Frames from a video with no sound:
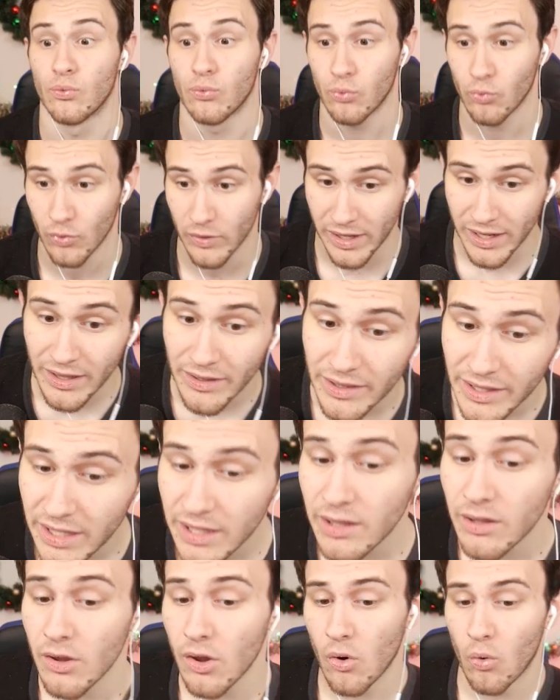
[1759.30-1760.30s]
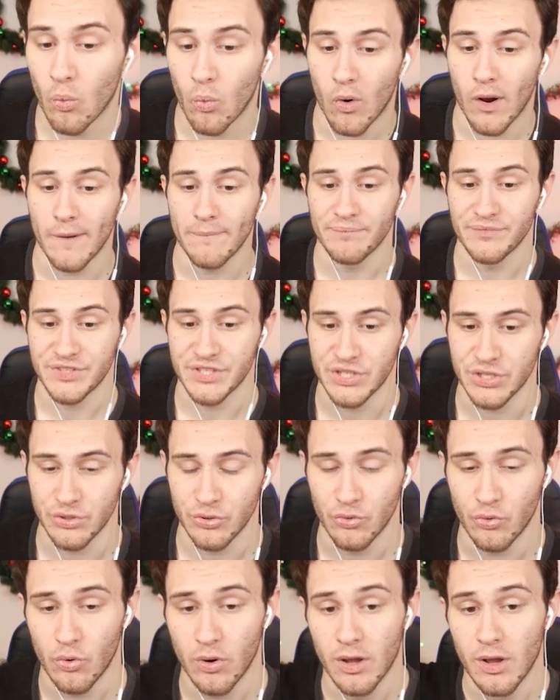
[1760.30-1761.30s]
really want
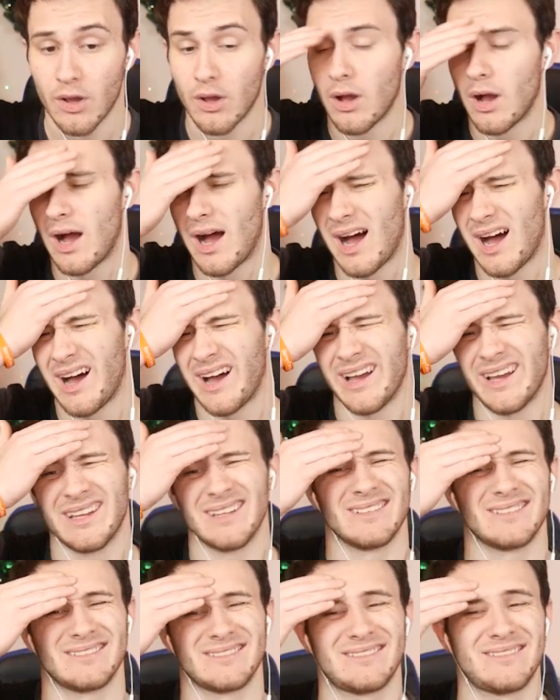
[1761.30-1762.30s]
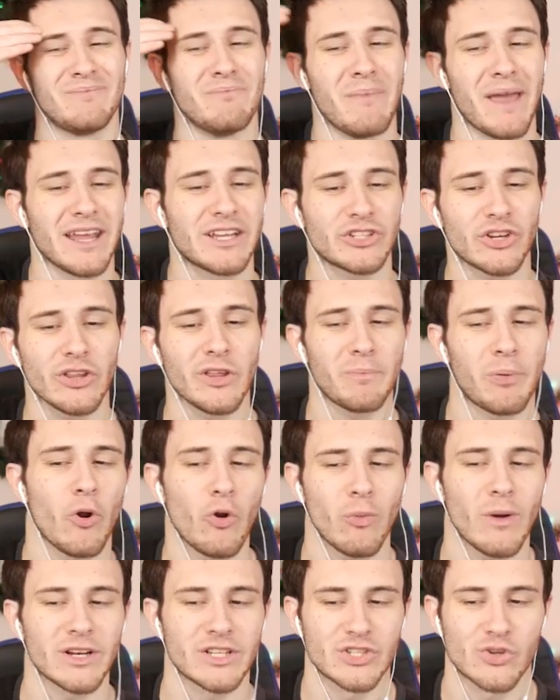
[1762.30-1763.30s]
to make sure that
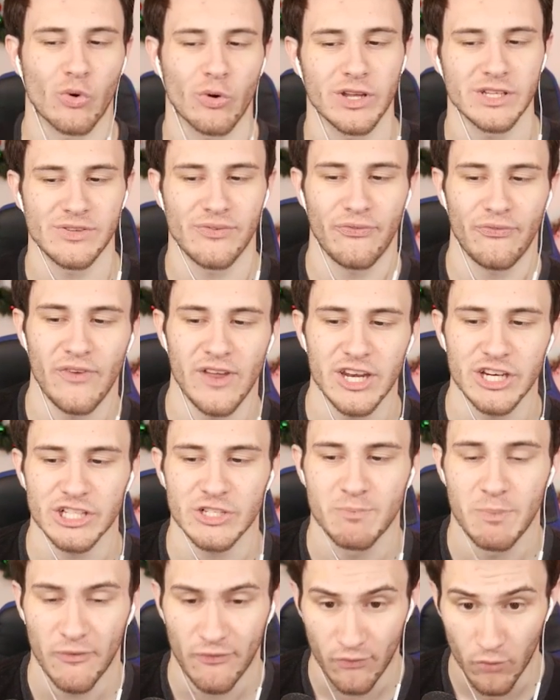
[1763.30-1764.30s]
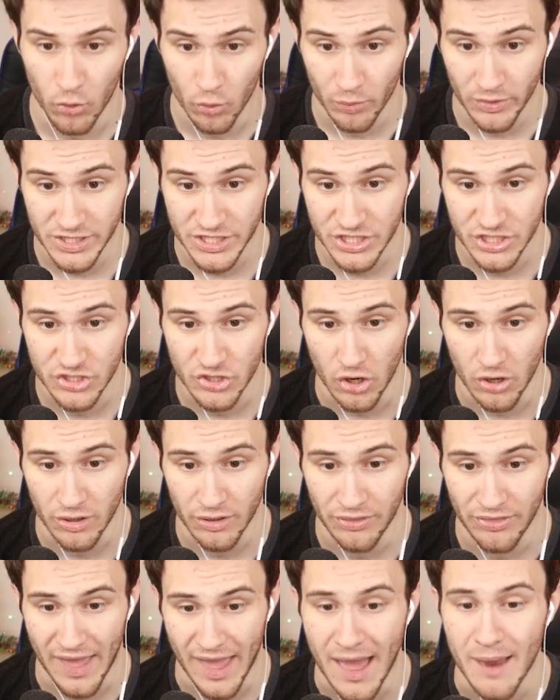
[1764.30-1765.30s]
Pokemon Sword is finished before we
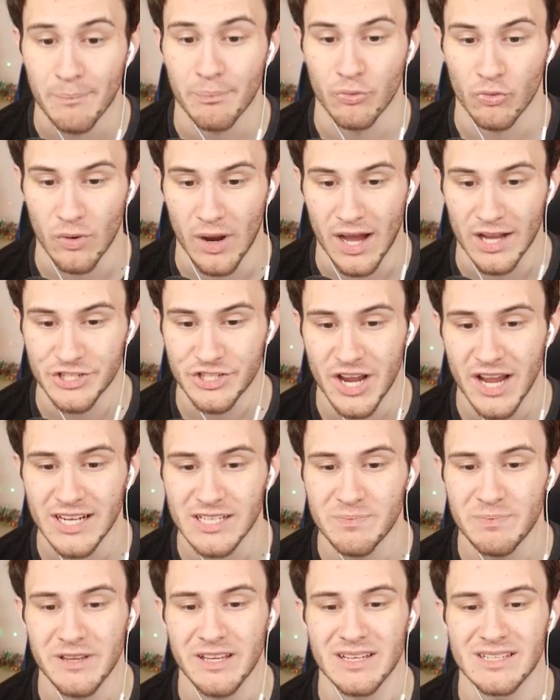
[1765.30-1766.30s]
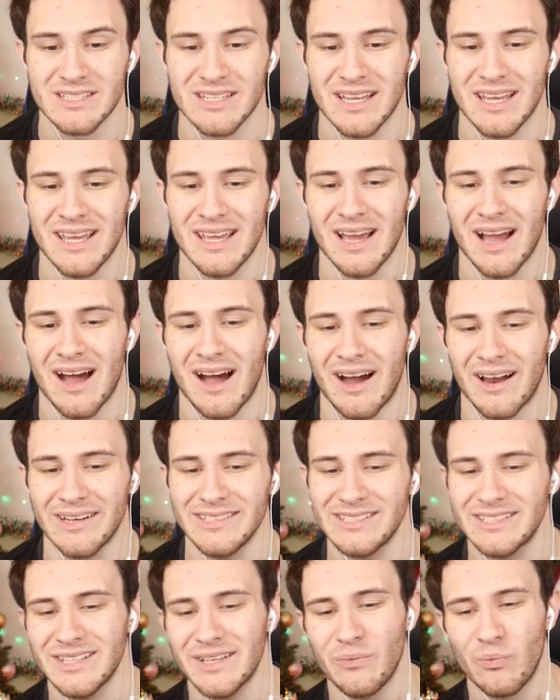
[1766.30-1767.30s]
start that project because it
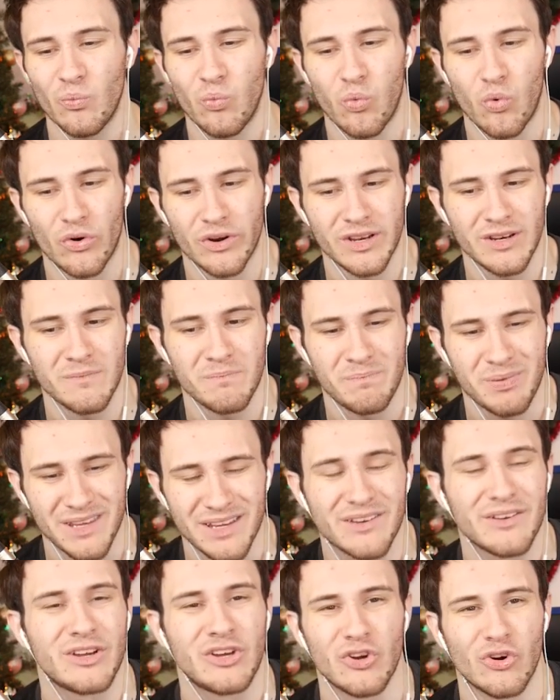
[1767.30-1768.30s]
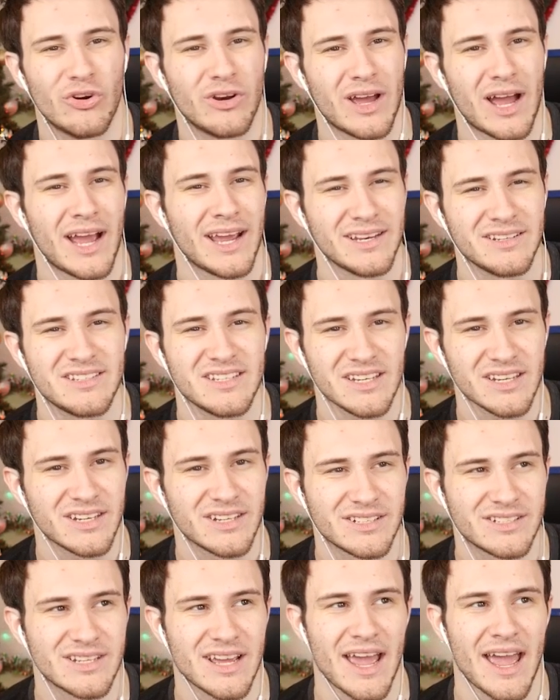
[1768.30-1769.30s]
honestly wouldn't be a good
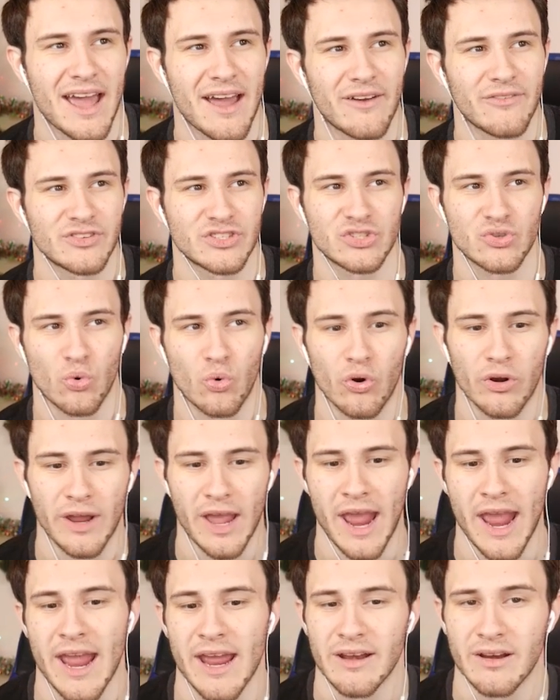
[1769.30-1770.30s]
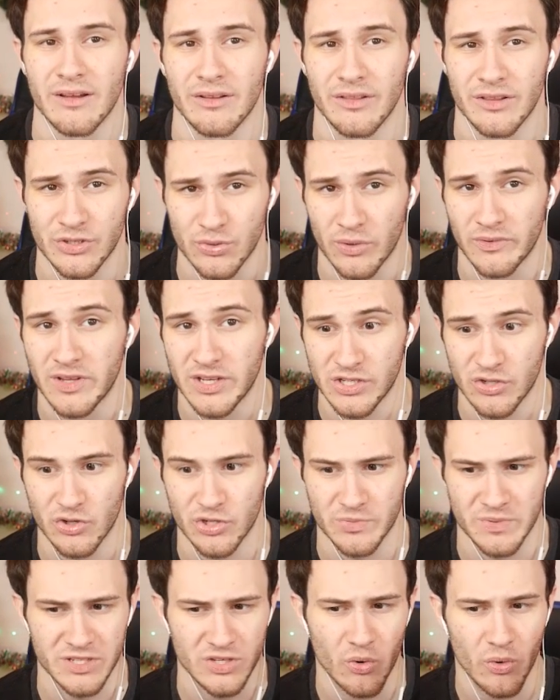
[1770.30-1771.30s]
idea to have Sword and 12 Days of
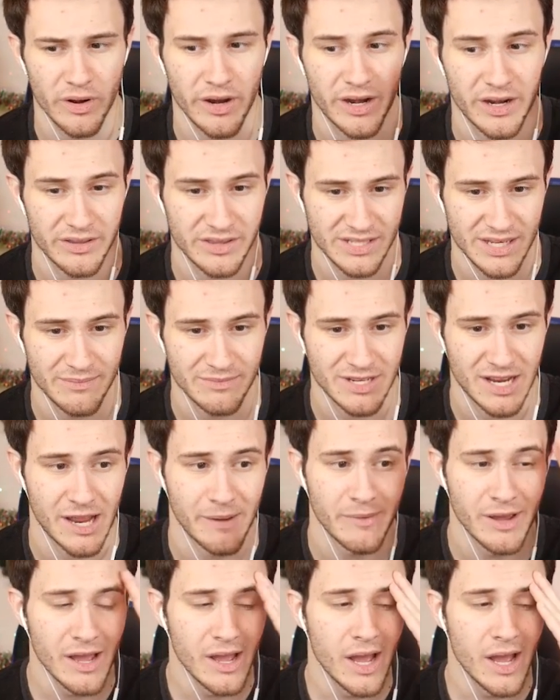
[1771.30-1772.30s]
Christmas going on at the same time